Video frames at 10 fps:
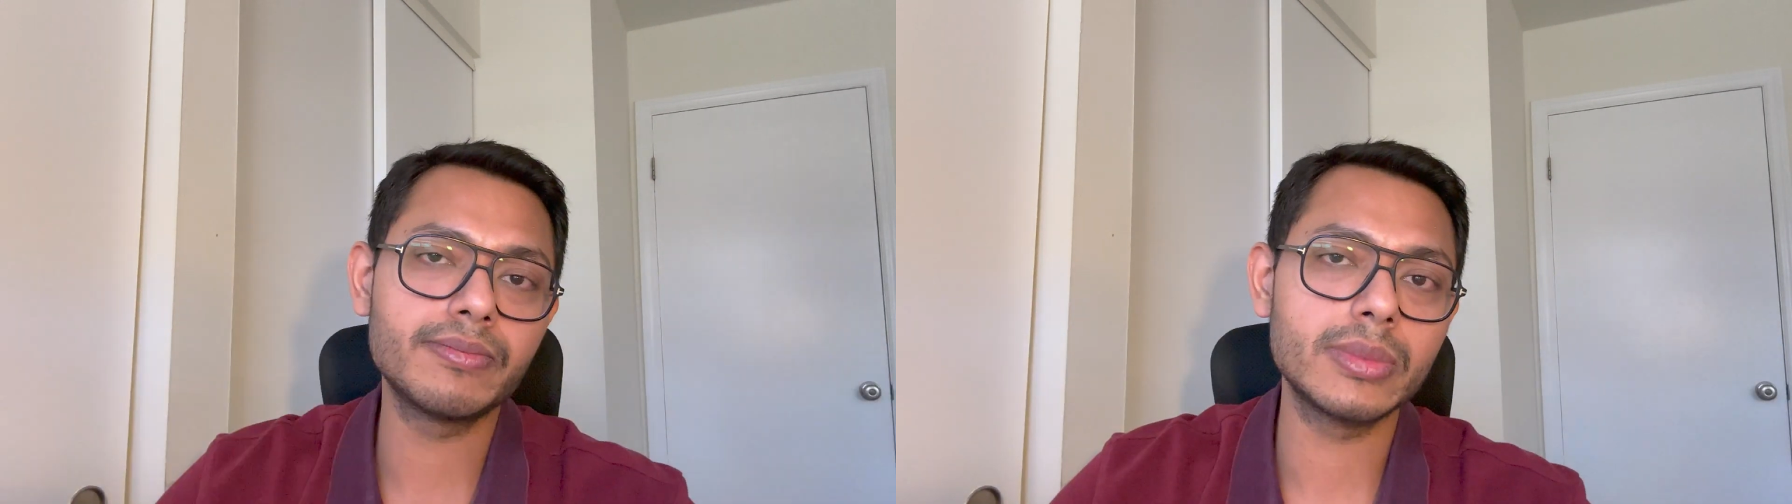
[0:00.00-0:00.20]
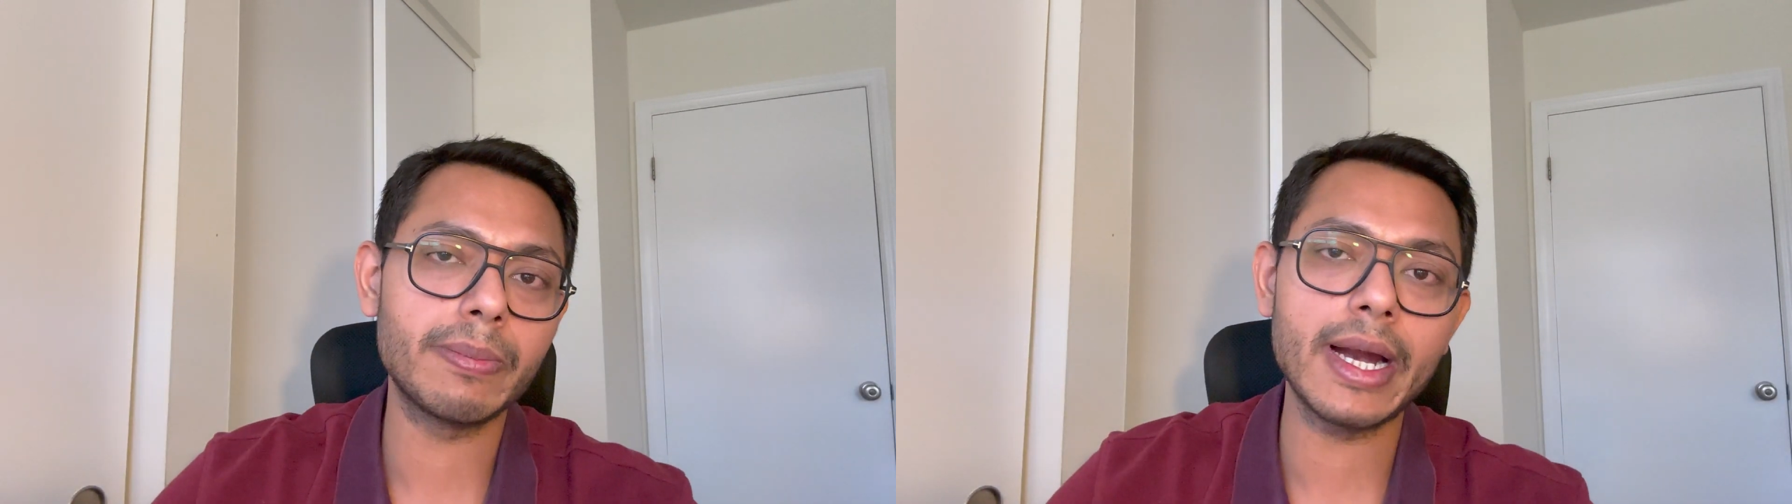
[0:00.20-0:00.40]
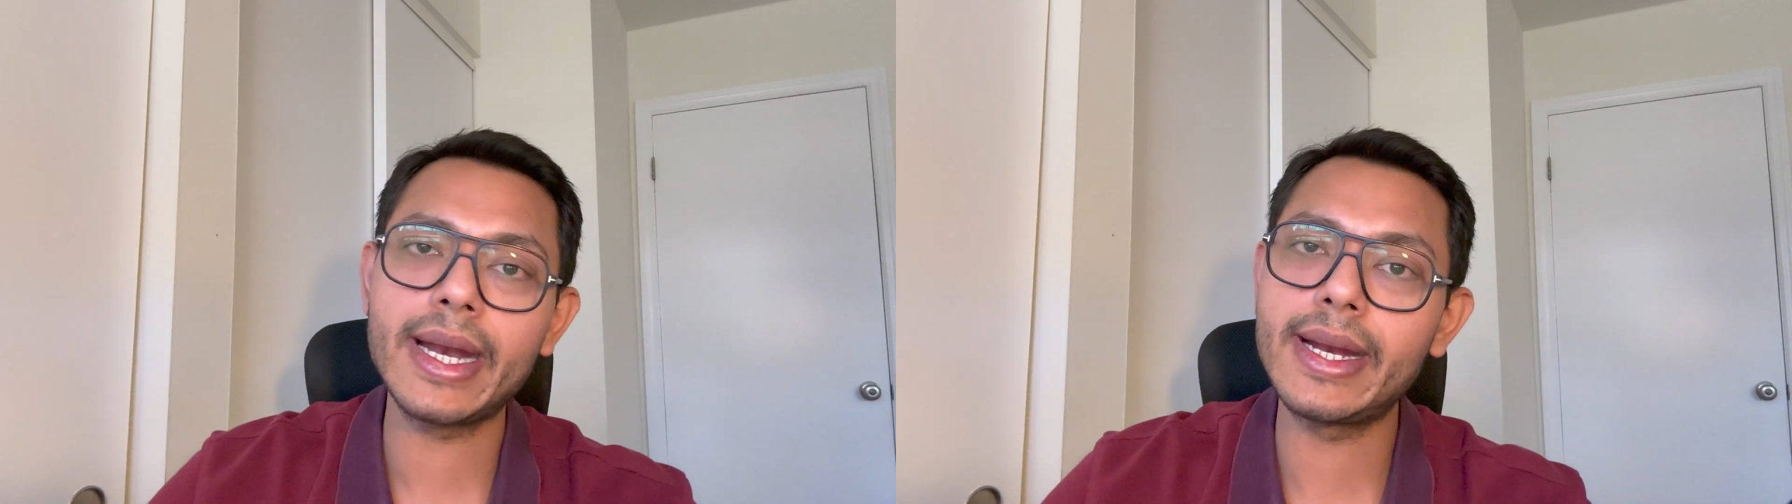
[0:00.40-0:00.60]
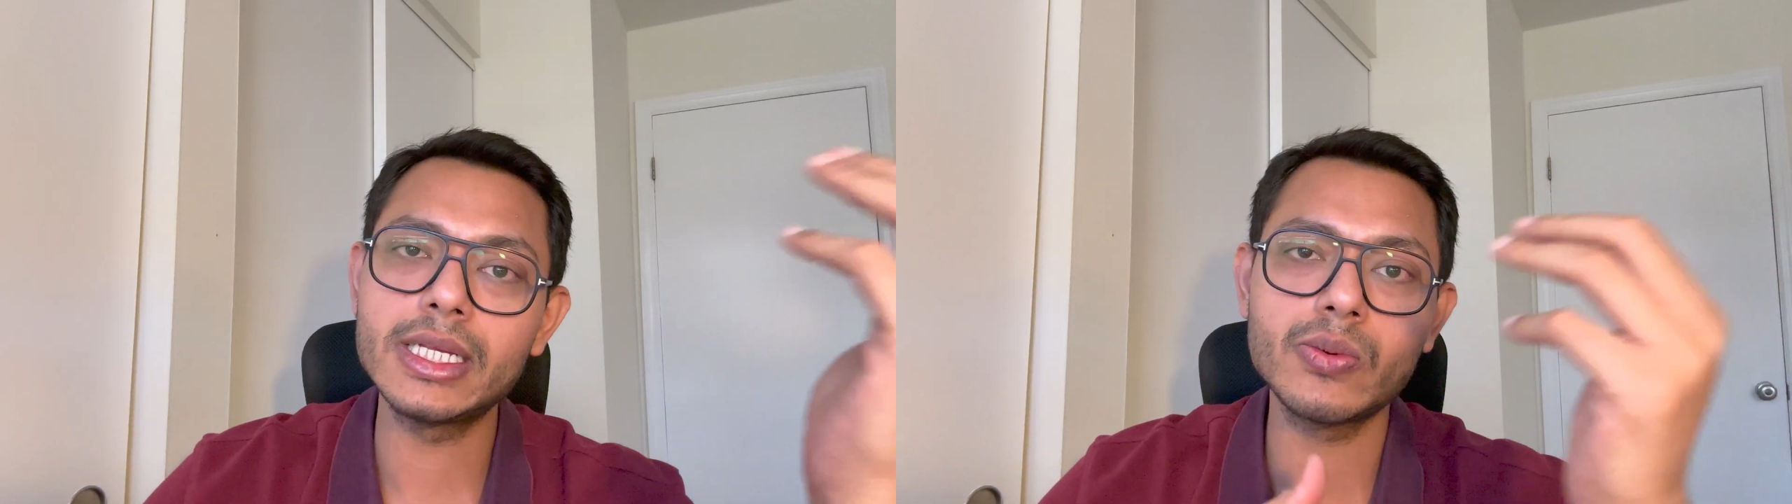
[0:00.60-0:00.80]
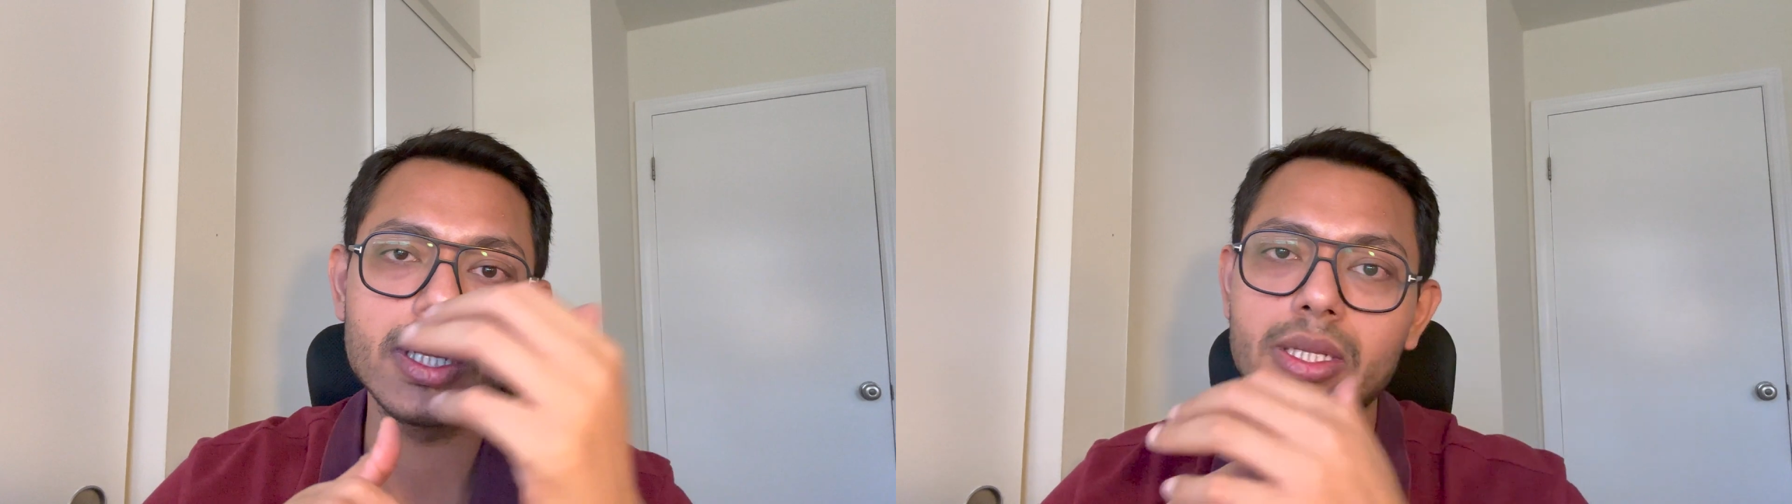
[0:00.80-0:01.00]
priority date is
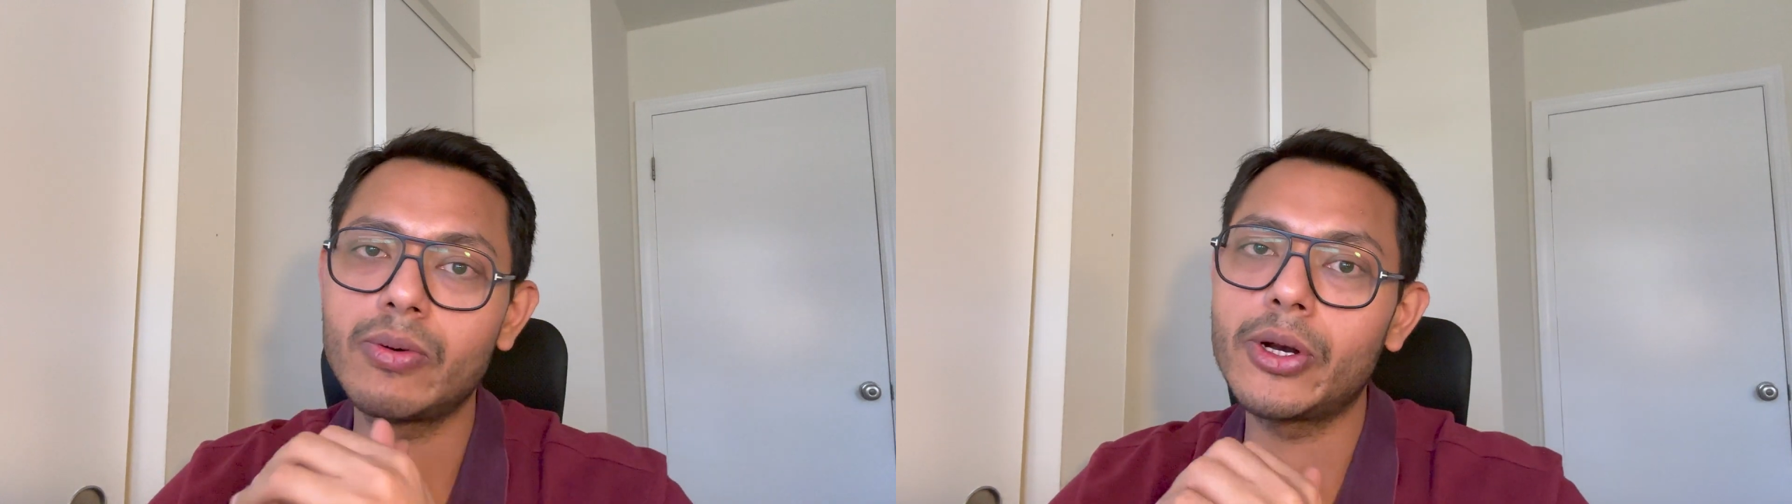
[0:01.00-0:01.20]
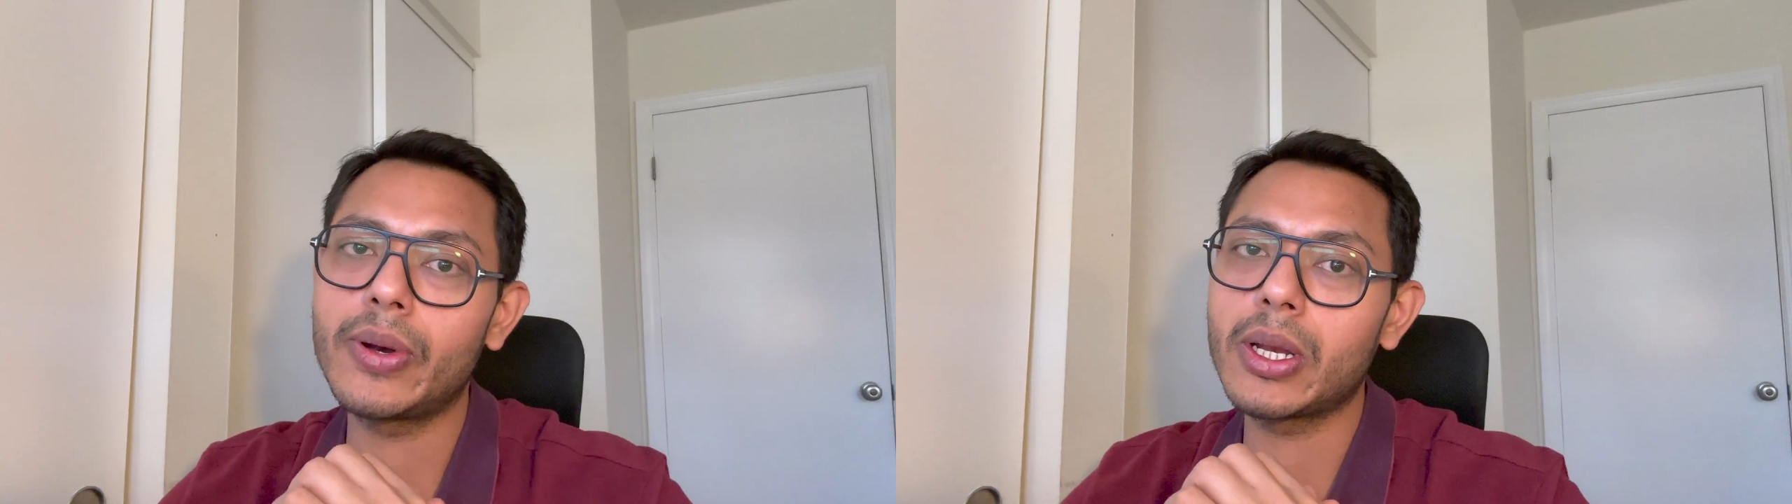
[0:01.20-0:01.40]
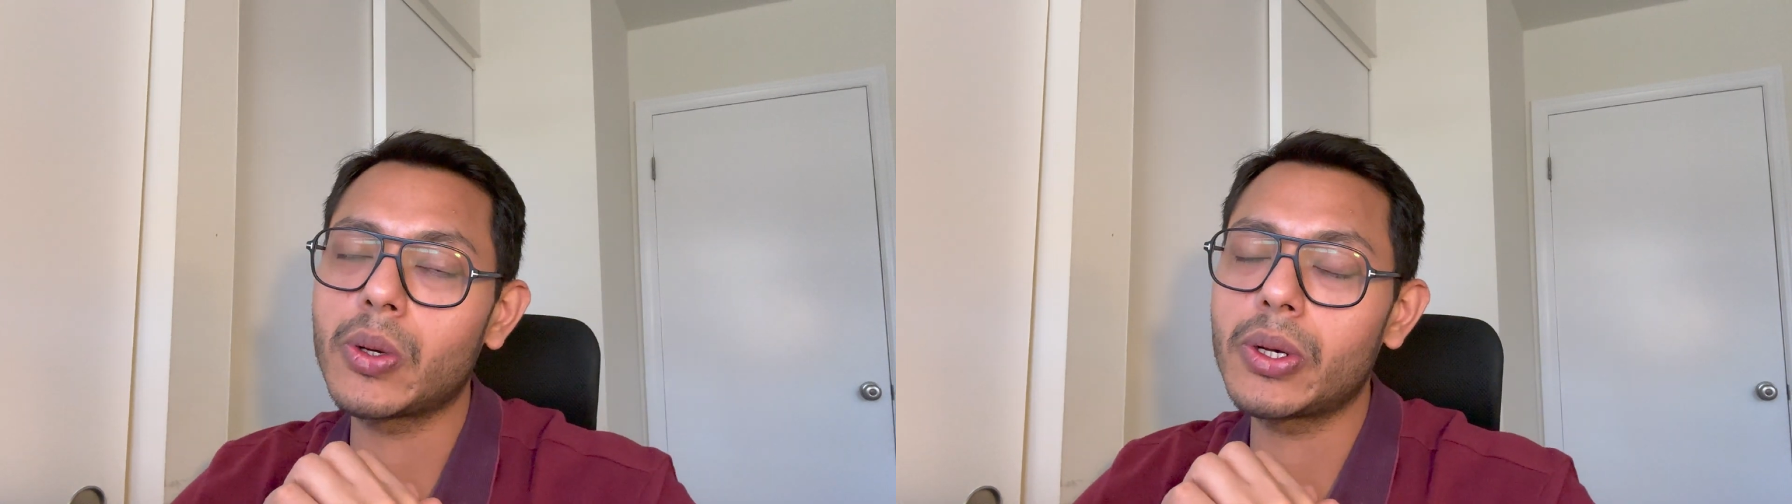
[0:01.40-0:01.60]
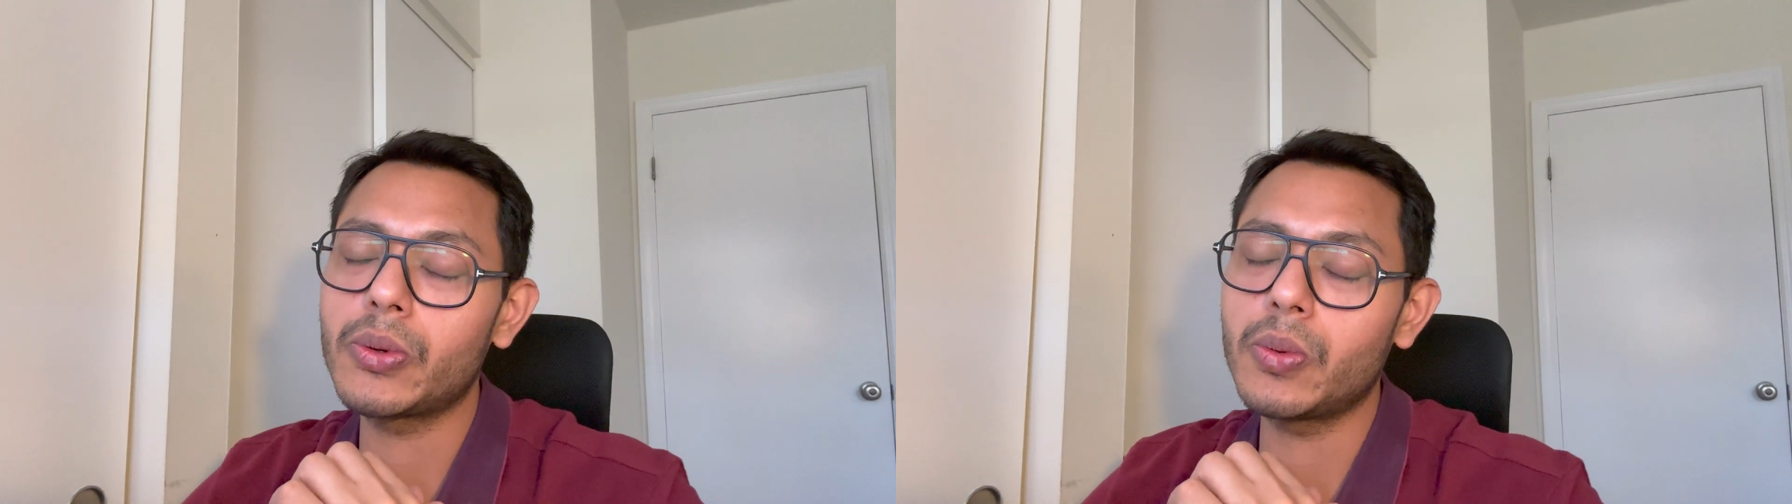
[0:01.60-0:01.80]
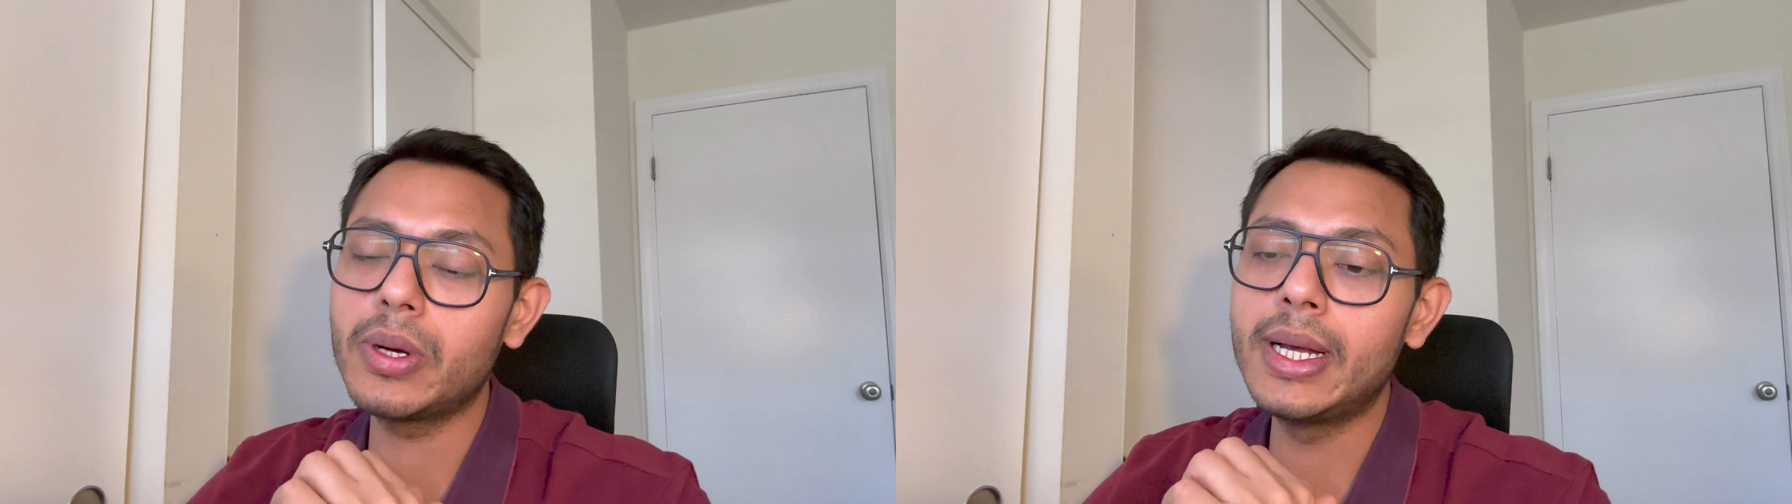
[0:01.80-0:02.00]
1st November 2022.